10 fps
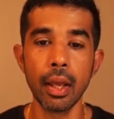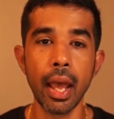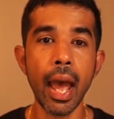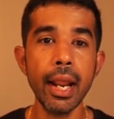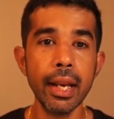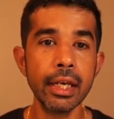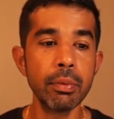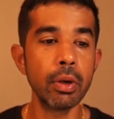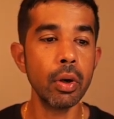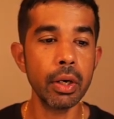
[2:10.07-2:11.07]
and it
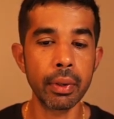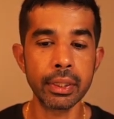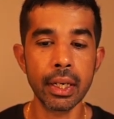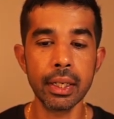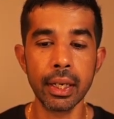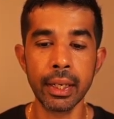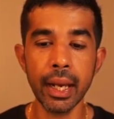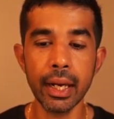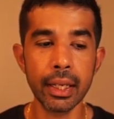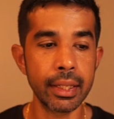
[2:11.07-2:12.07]
will only return
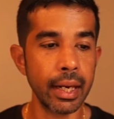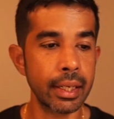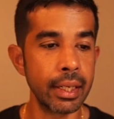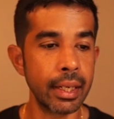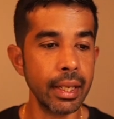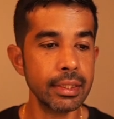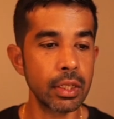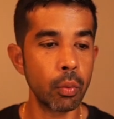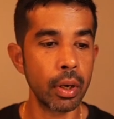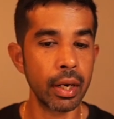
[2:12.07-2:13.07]
data that contains the
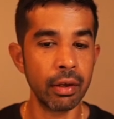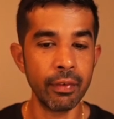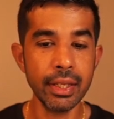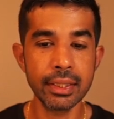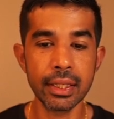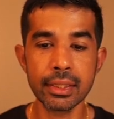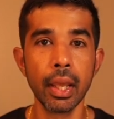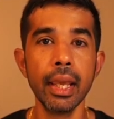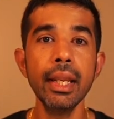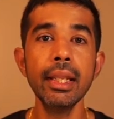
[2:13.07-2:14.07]
word Avengers
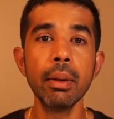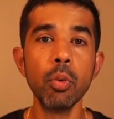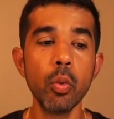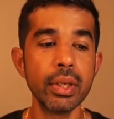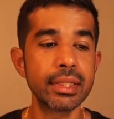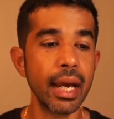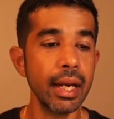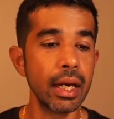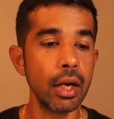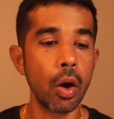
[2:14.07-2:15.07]
in the movie's
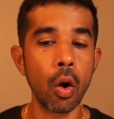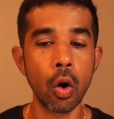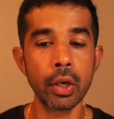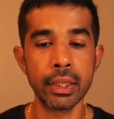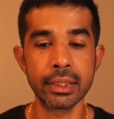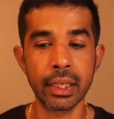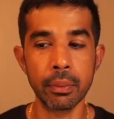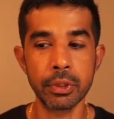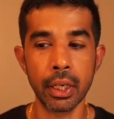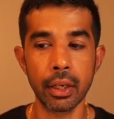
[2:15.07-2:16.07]
title or
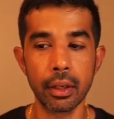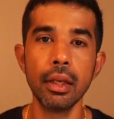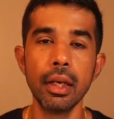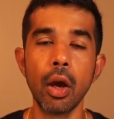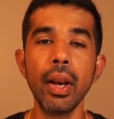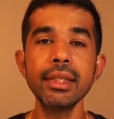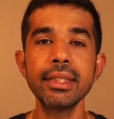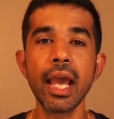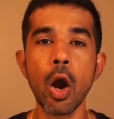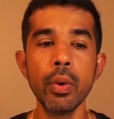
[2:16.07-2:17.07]
description. Now let's see
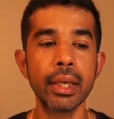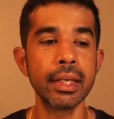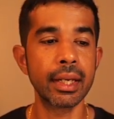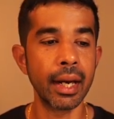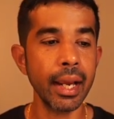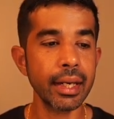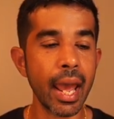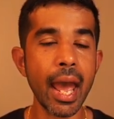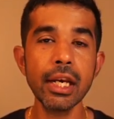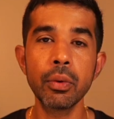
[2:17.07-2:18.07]
how we can connect
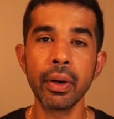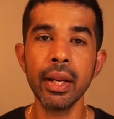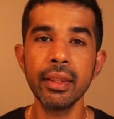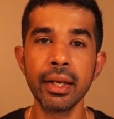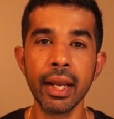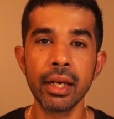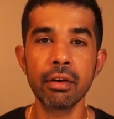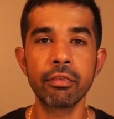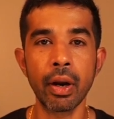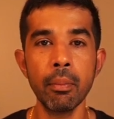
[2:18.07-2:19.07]
and query the data
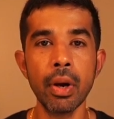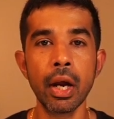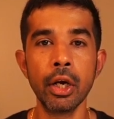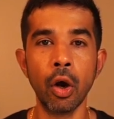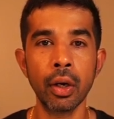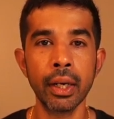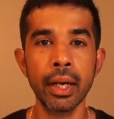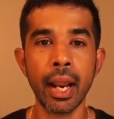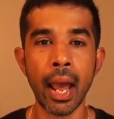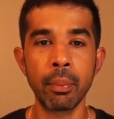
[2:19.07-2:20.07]
from a .NET
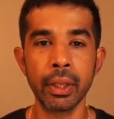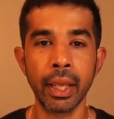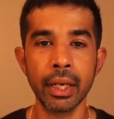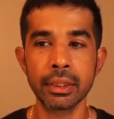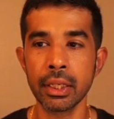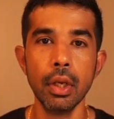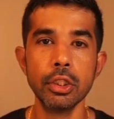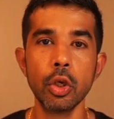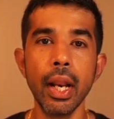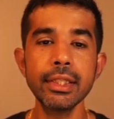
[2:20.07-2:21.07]
application. So
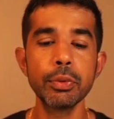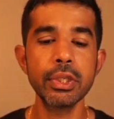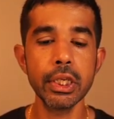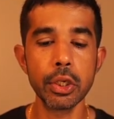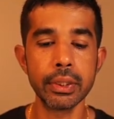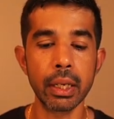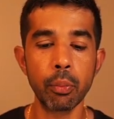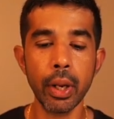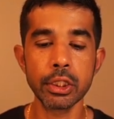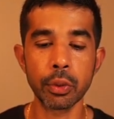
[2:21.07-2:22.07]
let's switch into
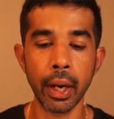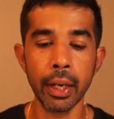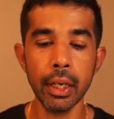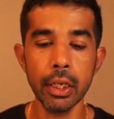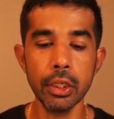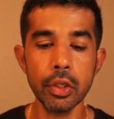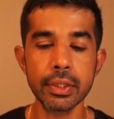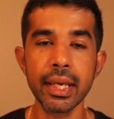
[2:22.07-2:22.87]
JetBrains Rider to see